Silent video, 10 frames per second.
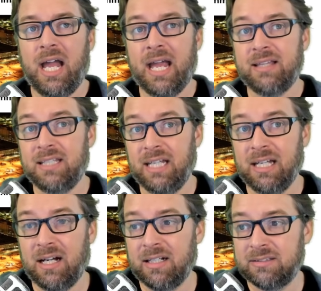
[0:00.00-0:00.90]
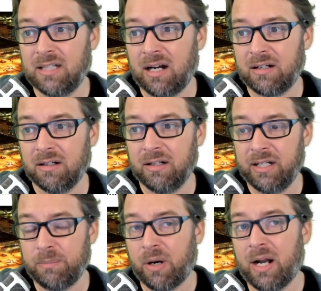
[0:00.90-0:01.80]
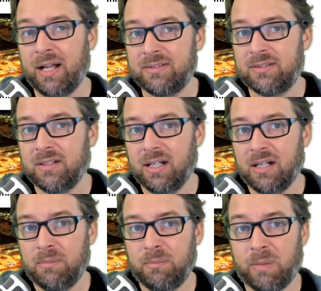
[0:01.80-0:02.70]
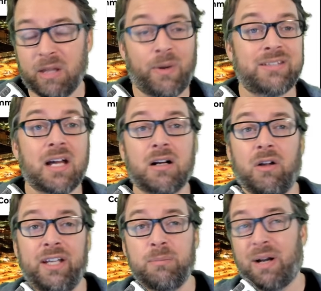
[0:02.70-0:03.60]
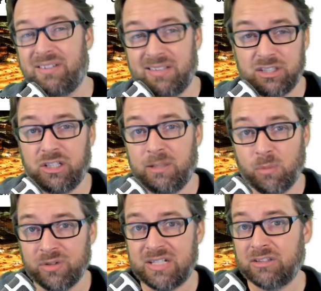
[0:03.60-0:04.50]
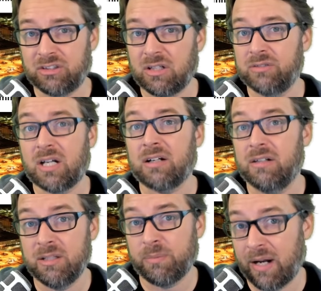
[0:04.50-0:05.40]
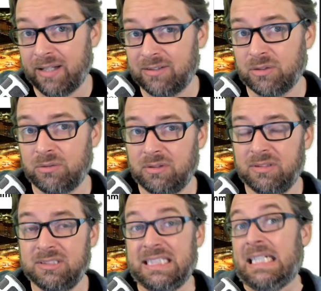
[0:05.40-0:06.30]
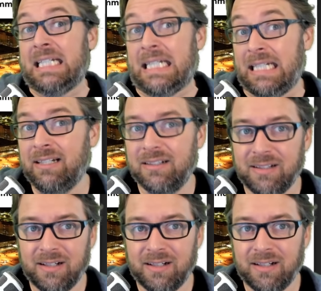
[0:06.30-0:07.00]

and the Docker Enterprise, by the way, it's not called Enterprise Edition anymore. It's now just called Docker Enterprise, so DE.